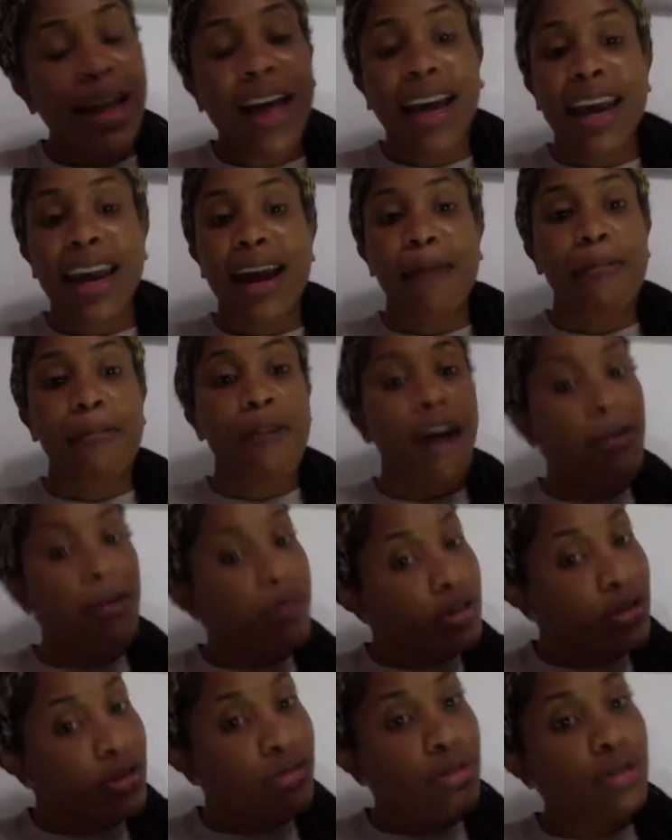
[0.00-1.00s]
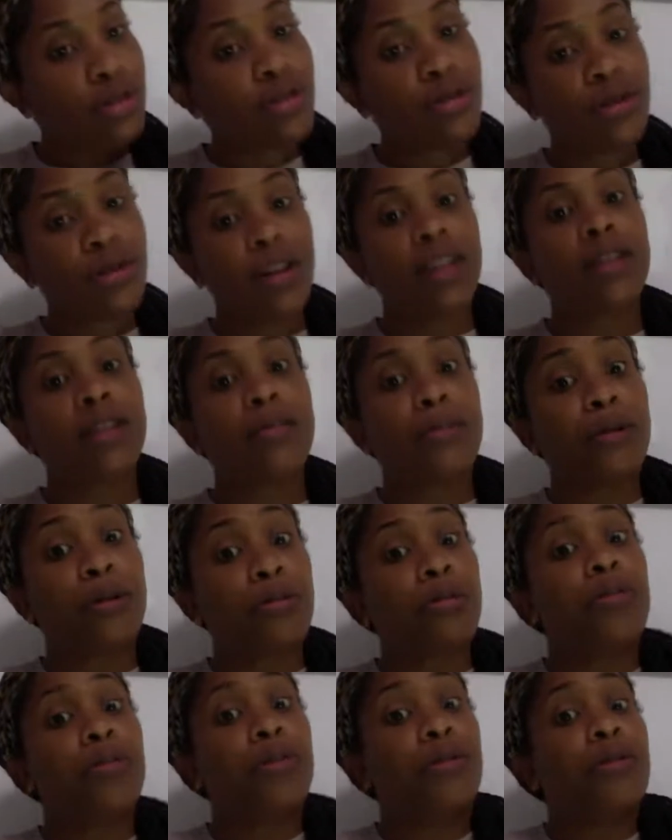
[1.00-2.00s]
I can't promise you that you will get the book
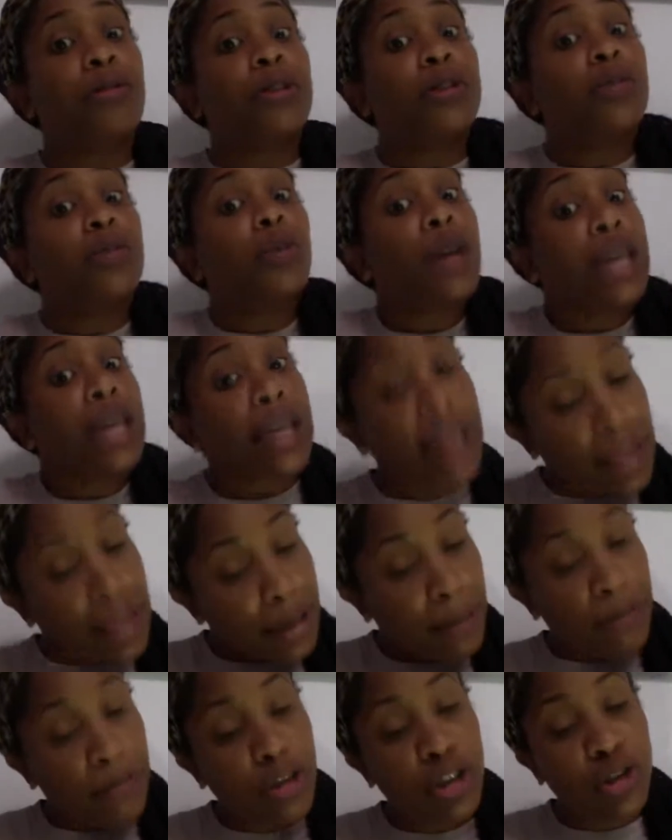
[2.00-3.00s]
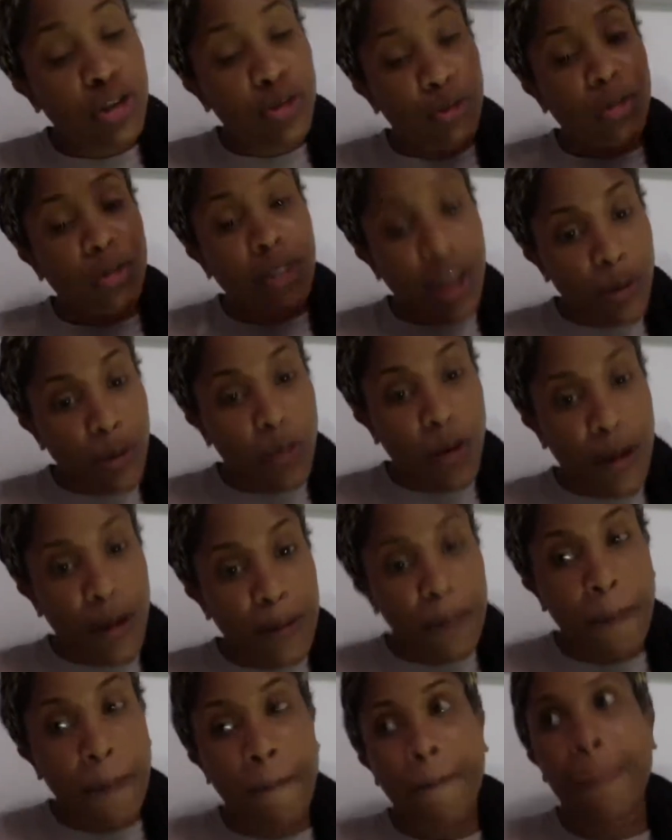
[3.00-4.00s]
review this week, but you will get
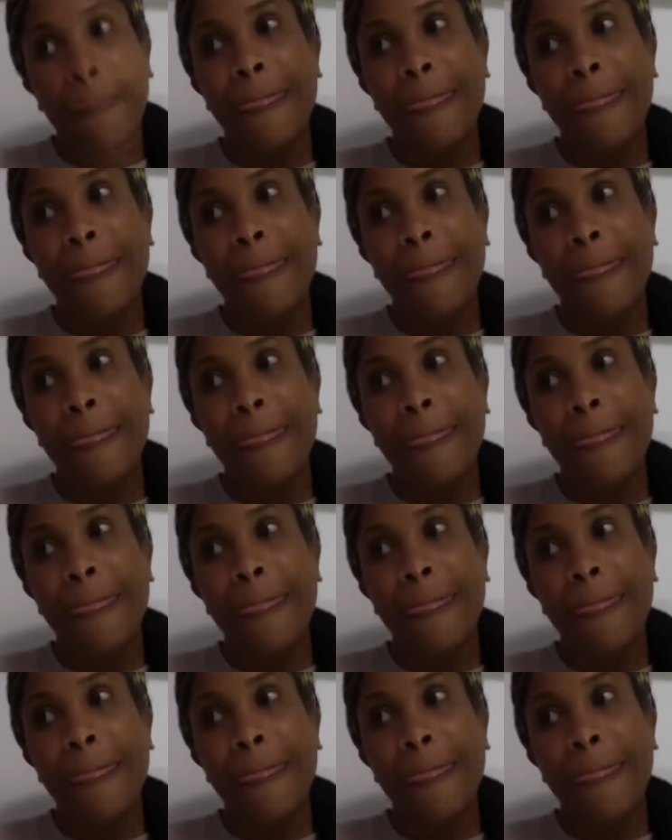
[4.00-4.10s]
one.